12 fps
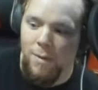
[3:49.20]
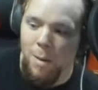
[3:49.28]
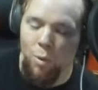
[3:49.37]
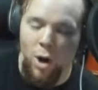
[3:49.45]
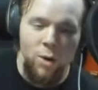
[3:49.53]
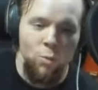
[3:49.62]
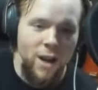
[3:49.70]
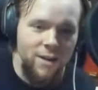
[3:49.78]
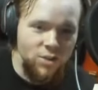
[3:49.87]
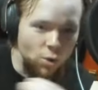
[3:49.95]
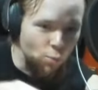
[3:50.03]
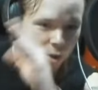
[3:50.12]
Brain
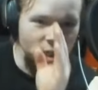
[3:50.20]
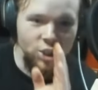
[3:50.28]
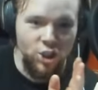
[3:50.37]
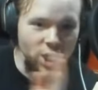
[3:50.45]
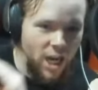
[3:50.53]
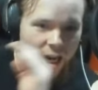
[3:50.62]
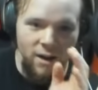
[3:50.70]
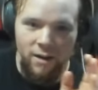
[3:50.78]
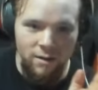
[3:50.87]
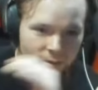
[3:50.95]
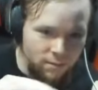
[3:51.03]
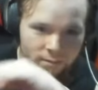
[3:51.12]
waves are ricocheting
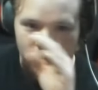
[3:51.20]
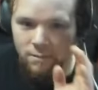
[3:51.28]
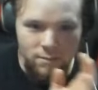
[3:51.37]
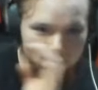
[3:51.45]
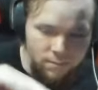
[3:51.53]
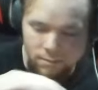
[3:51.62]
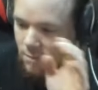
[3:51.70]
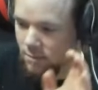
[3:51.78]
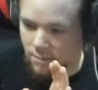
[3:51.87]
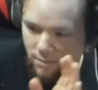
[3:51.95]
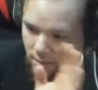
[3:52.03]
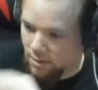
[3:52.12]

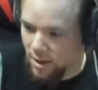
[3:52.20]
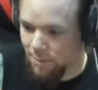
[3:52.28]
in